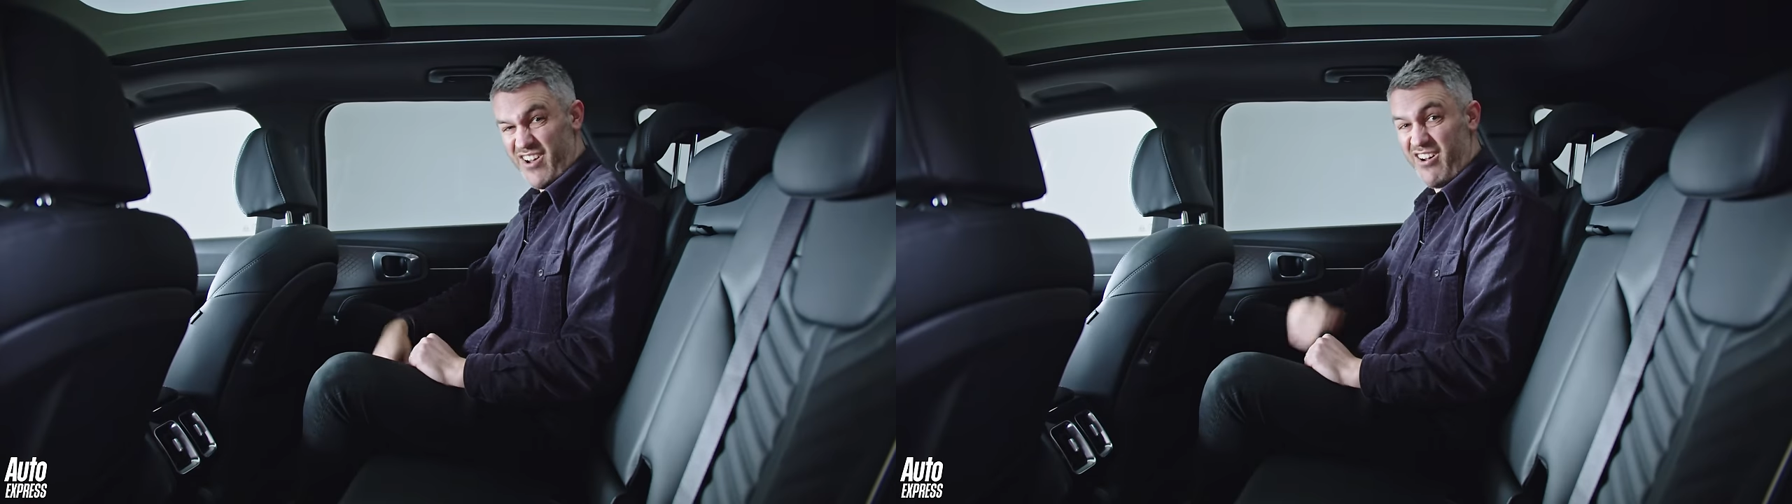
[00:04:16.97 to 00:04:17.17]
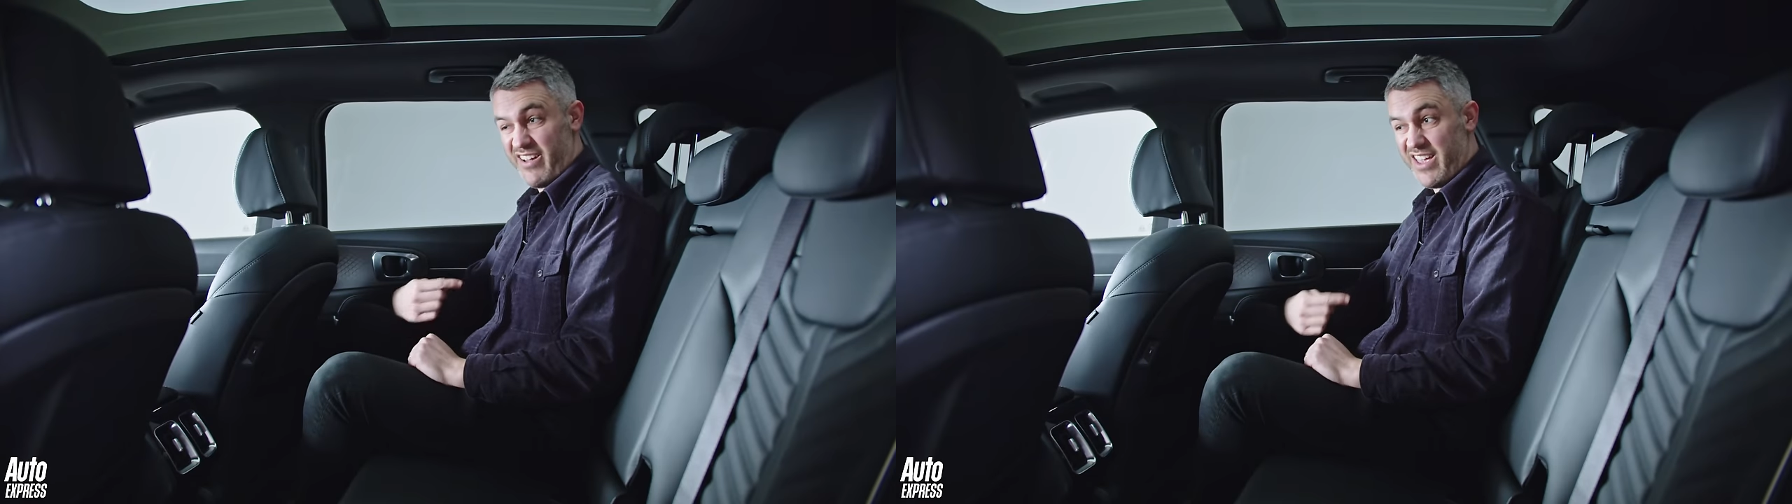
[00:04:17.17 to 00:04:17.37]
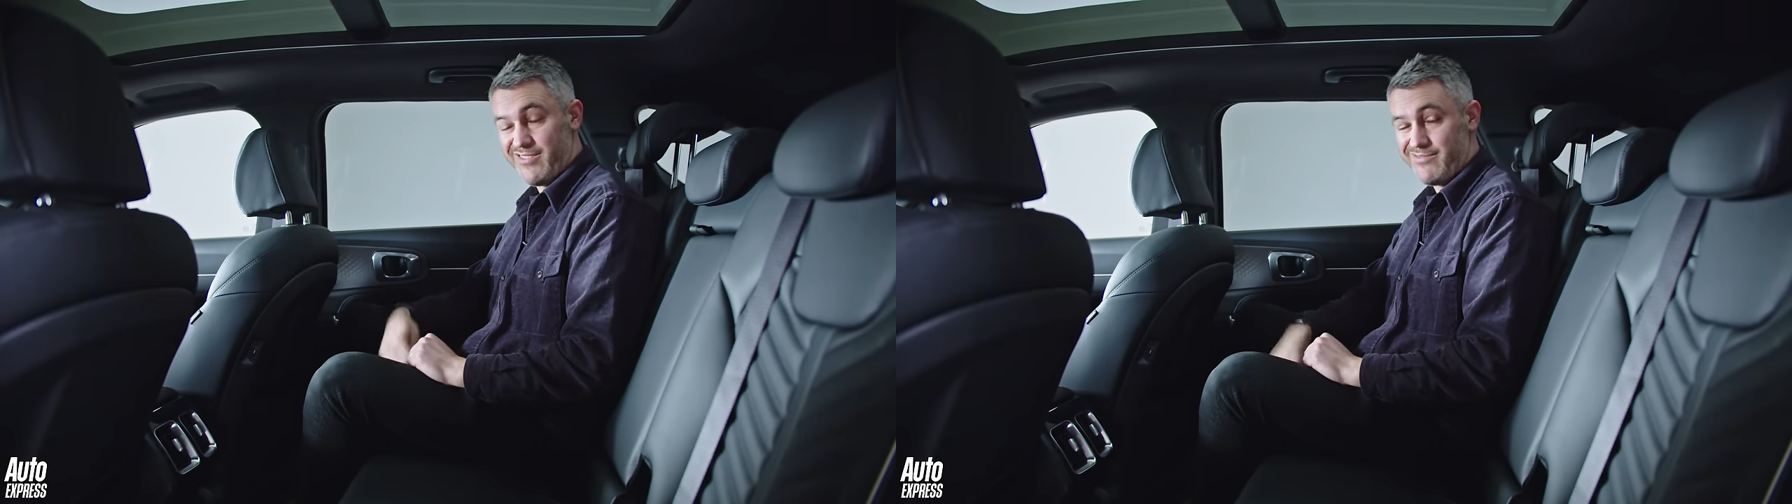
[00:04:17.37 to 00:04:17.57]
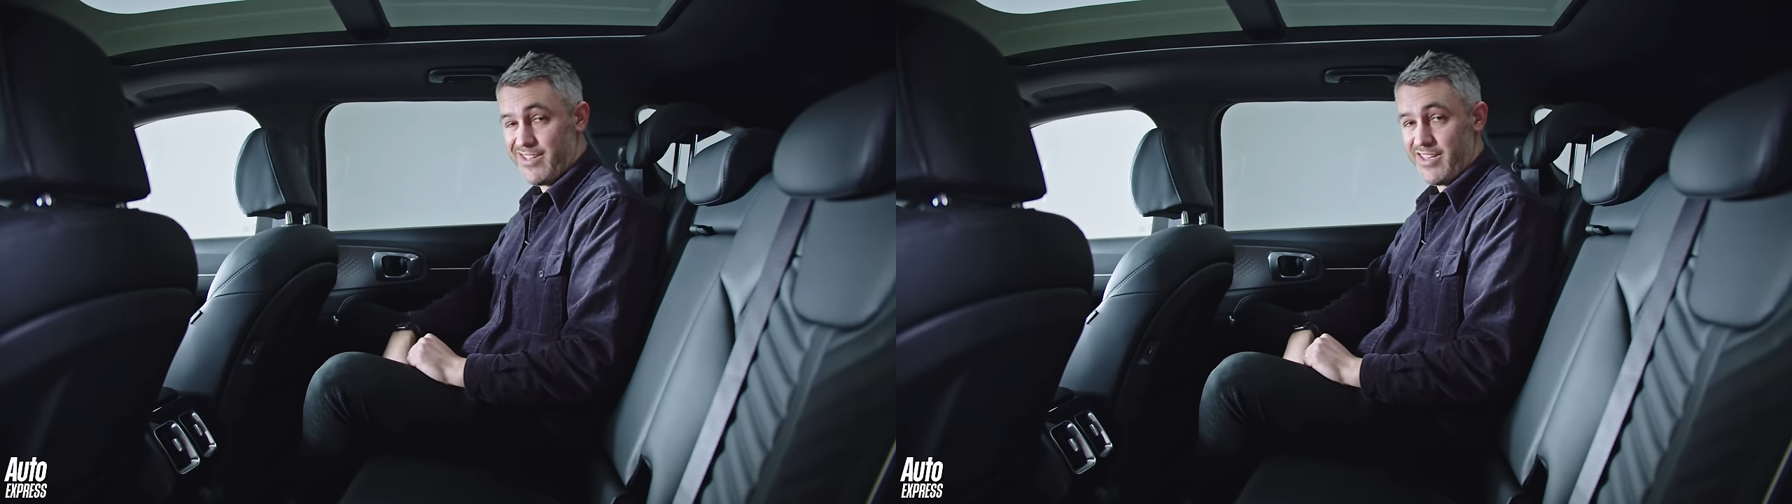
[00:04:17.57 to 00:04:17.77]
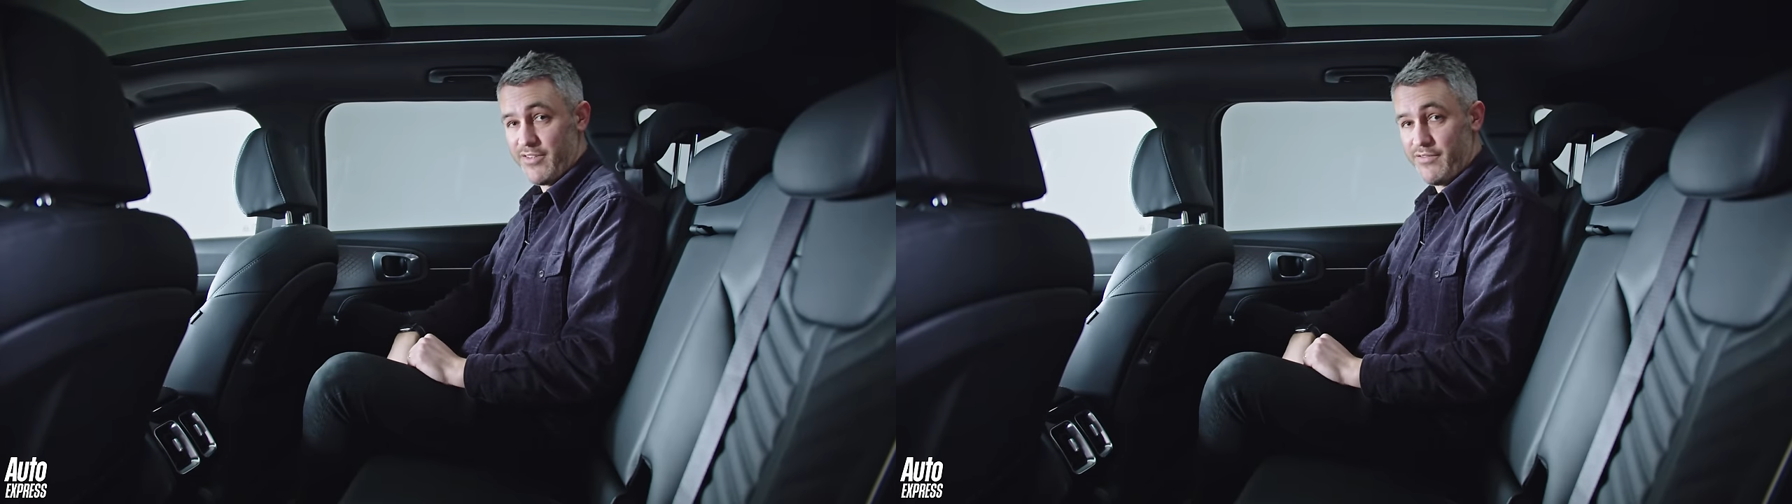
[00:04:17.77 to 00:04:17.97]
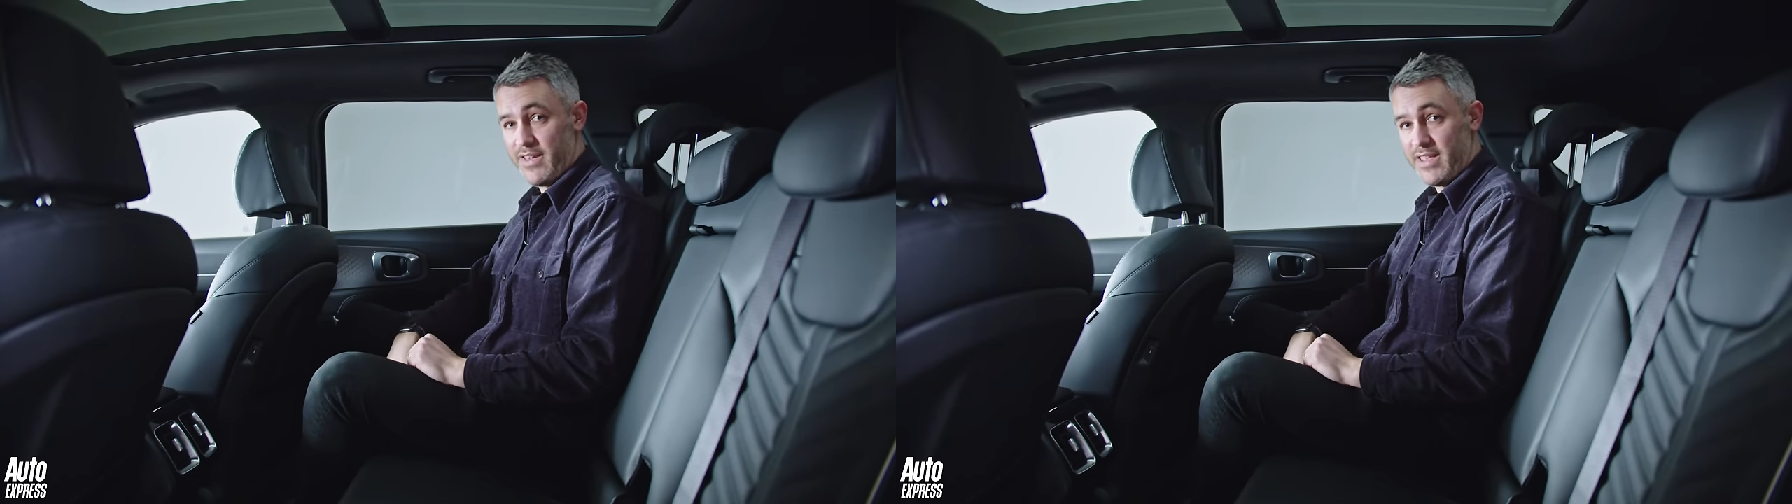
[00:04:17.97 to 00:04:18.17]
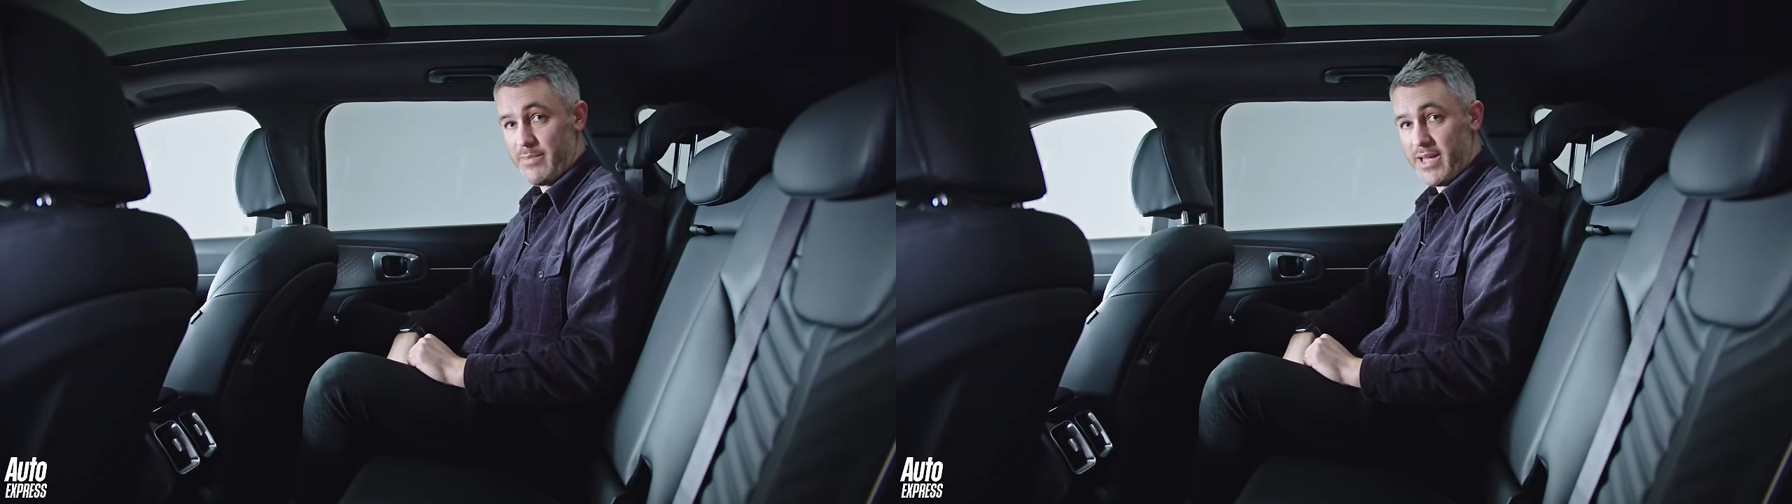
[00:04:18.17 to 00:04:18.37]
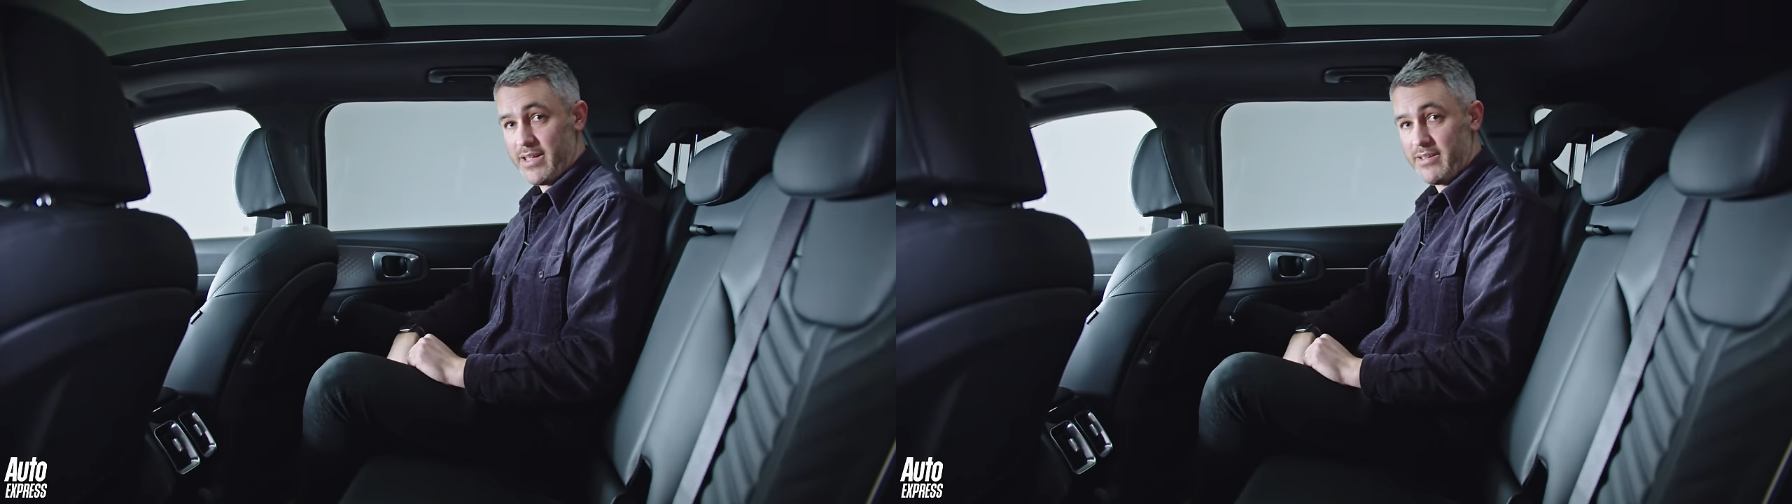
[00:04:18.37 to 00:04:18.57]
I can fit in the
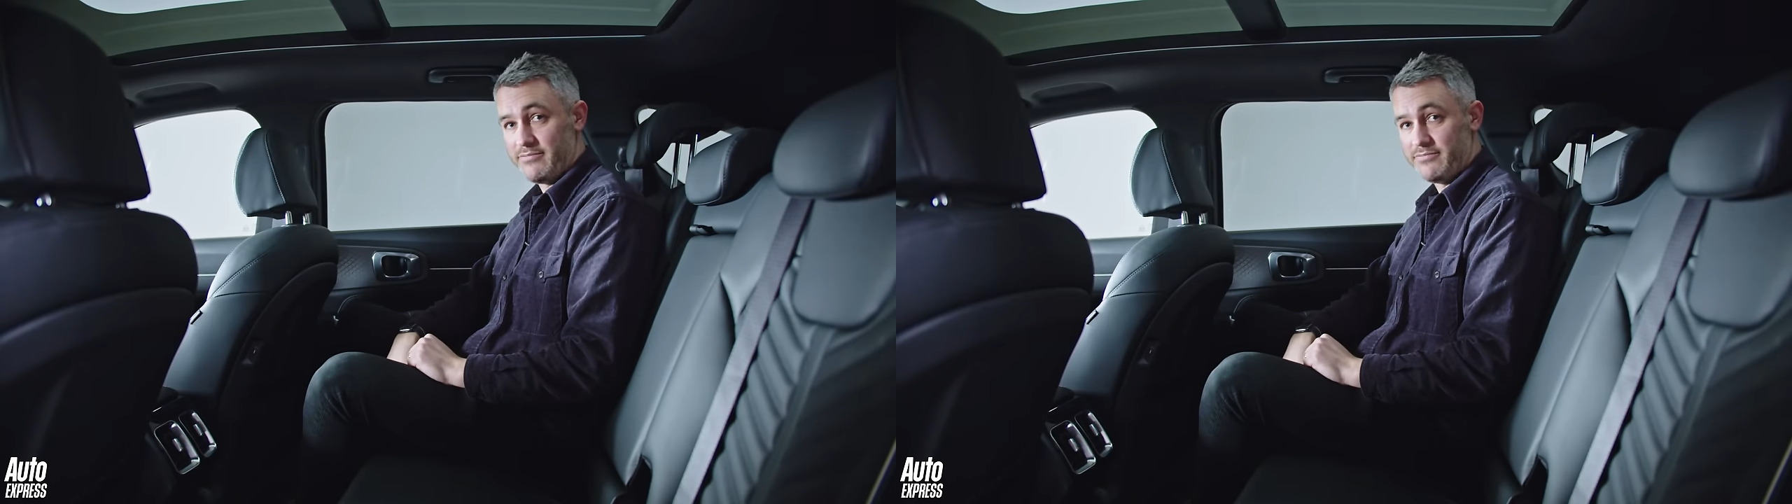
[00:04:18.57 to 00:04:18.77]
back?